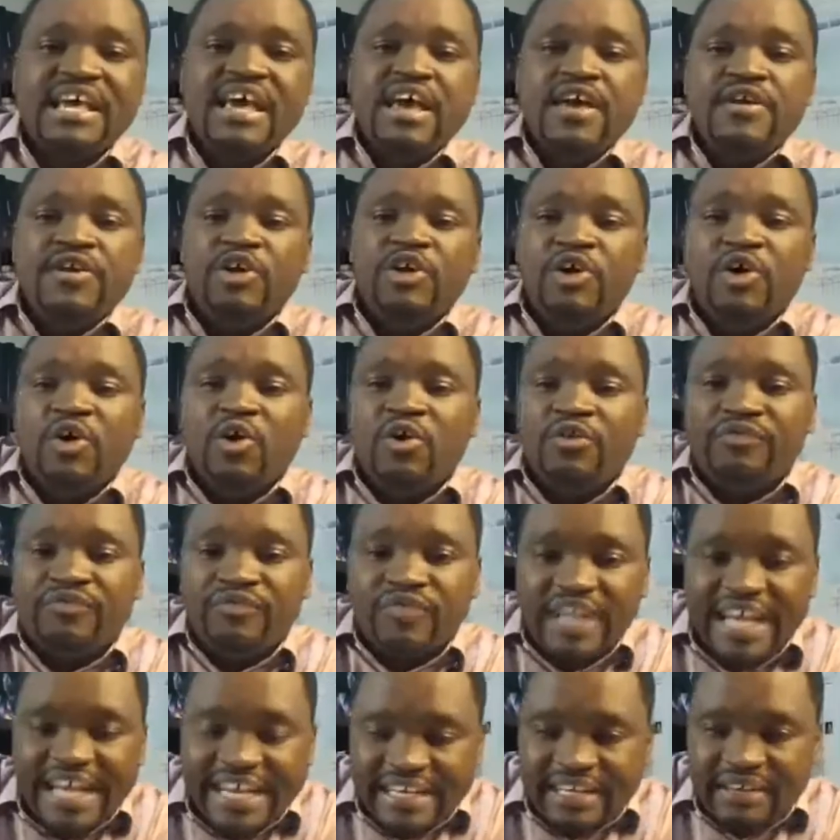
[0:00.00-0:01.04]
you know, of
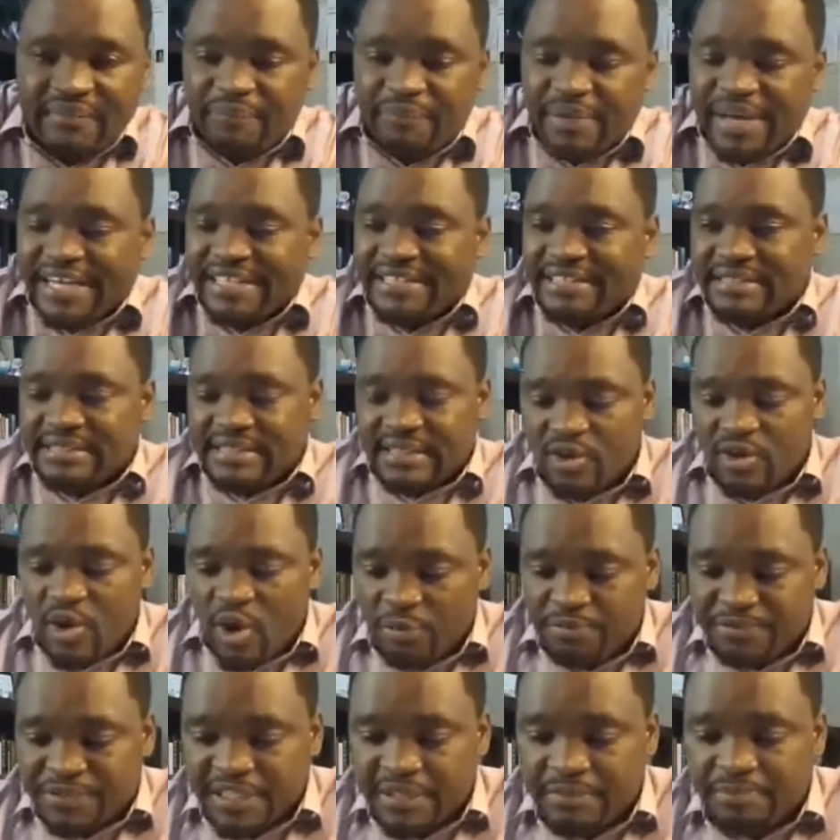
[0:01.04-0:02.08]
landing pages and
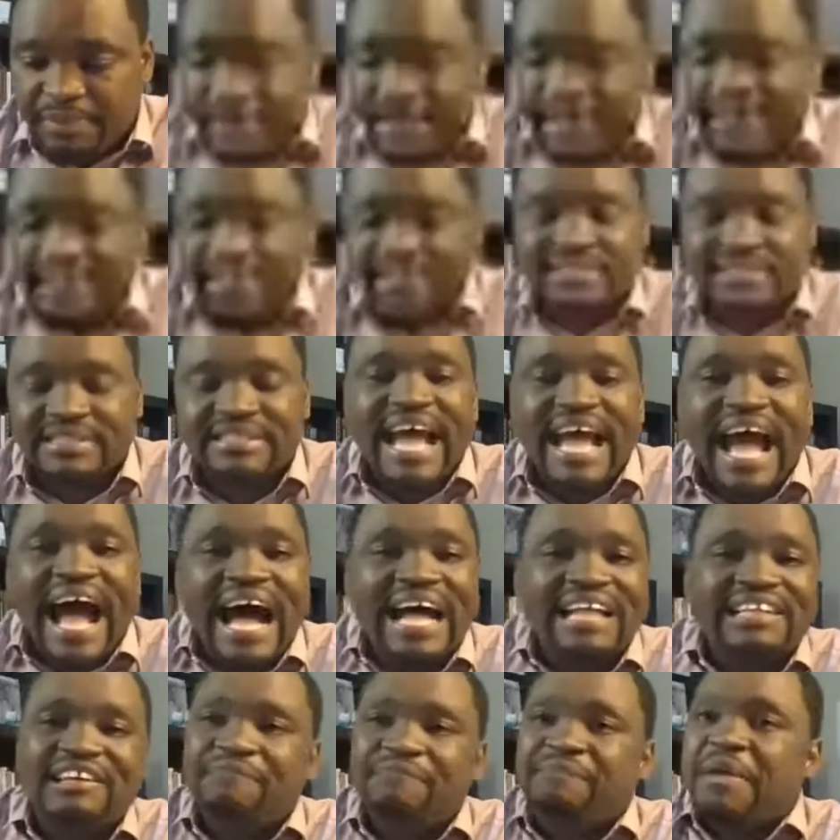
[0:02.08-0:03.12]
opt-in pages,
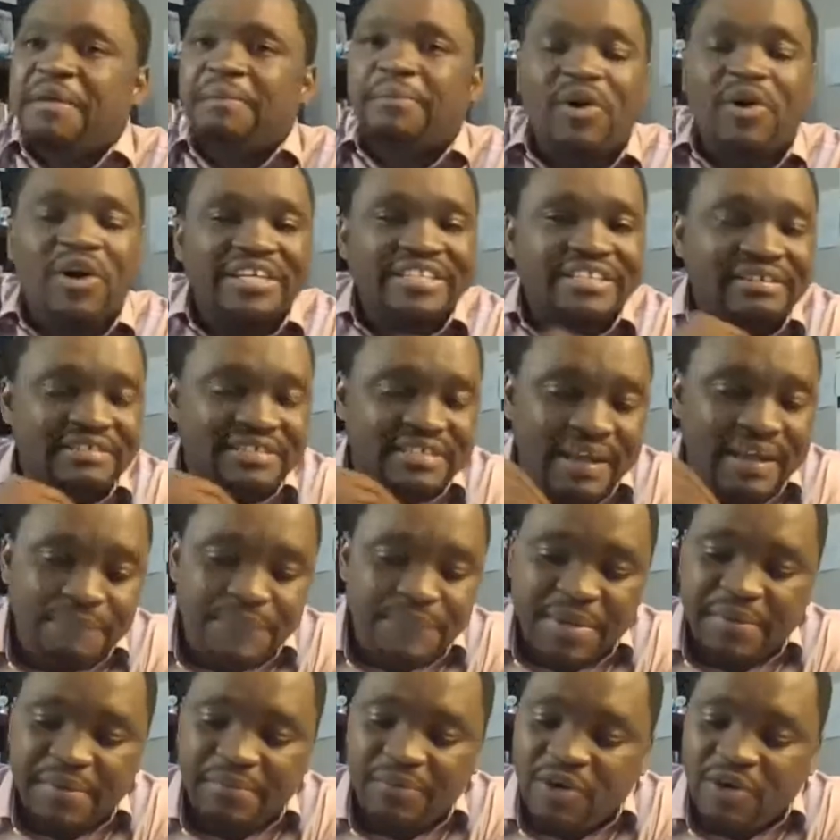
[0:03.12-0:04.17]
other people are some
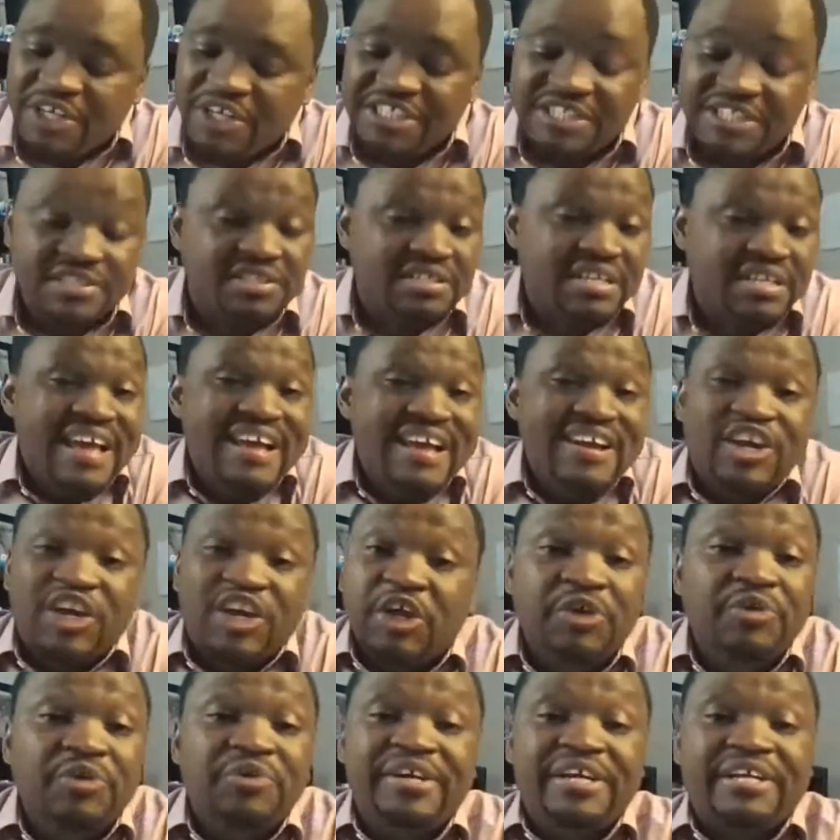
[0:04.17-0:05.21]
people are just
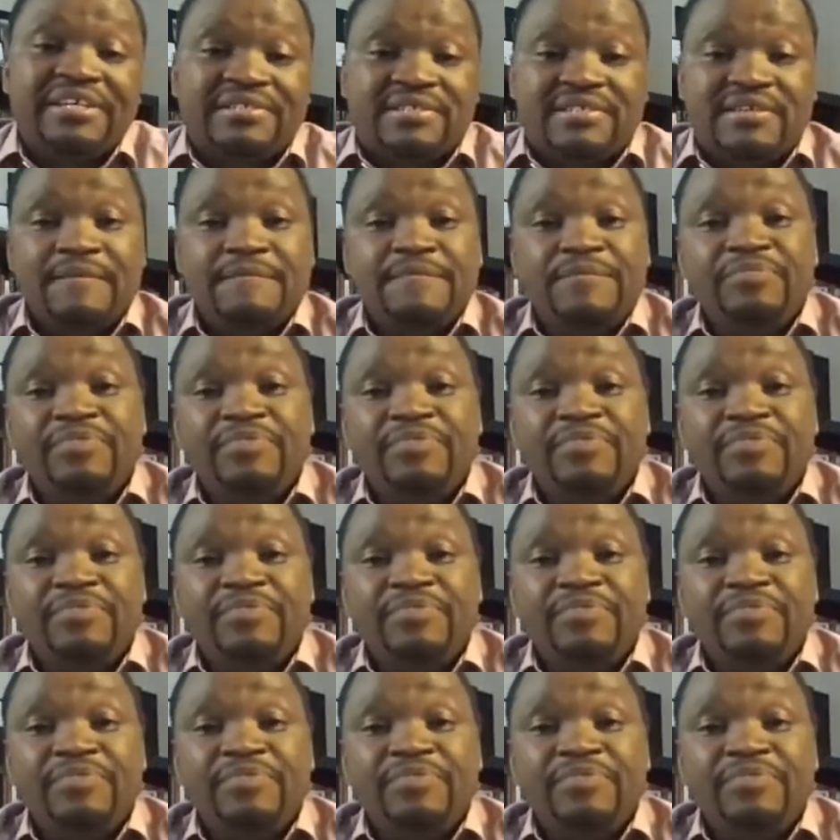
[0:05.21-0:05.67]
curious.